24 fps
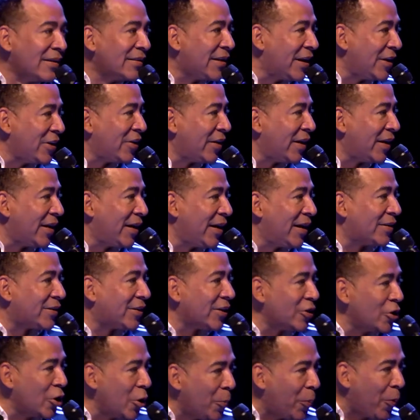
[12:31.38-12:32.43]
then you're gonna get
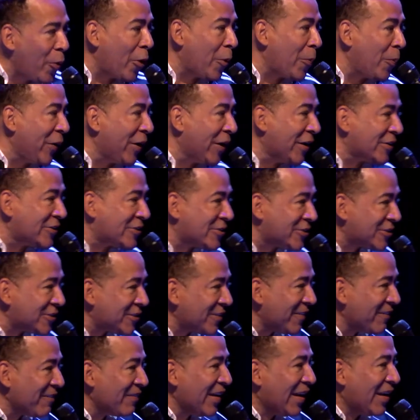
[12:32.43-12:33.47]
to Newport Beach,
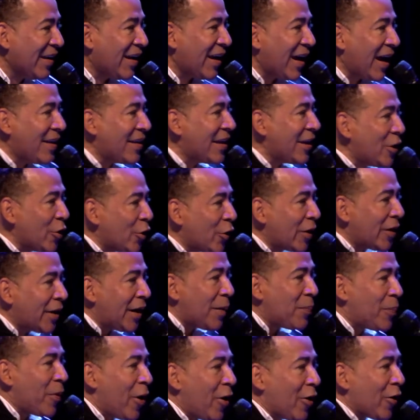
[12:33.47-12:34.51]
and then you can
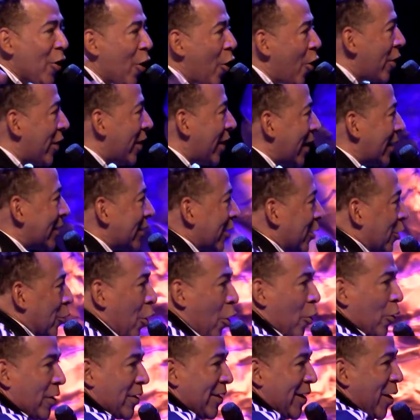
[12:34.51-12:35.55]
keep on going and get to
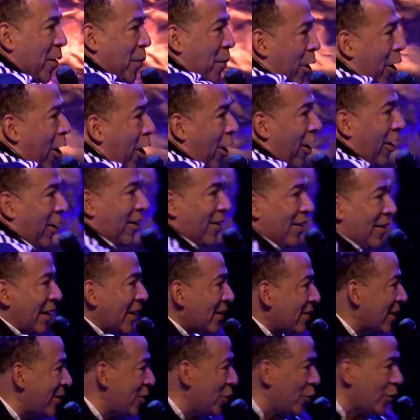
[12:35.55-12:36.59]
Corona Del Mar.
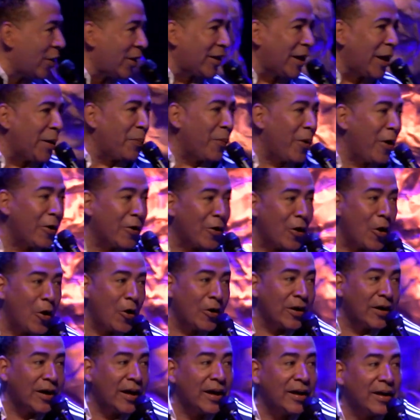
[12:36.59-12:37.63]
Then you can keep on
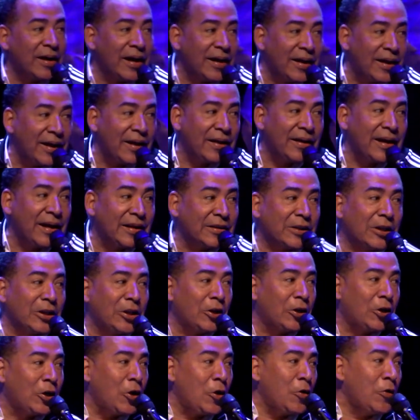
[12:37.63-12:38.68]
going and, and get and get to
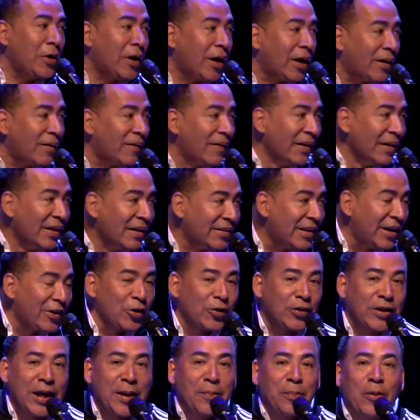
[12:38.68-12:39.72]
Laguna. Then you
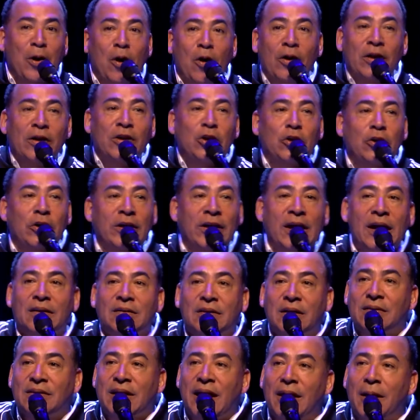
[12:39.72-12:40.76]
keep going and you can get
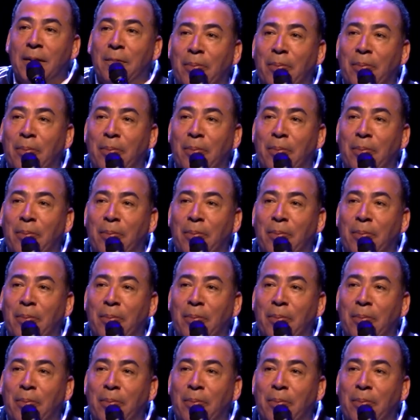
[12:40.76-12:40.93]
to Dana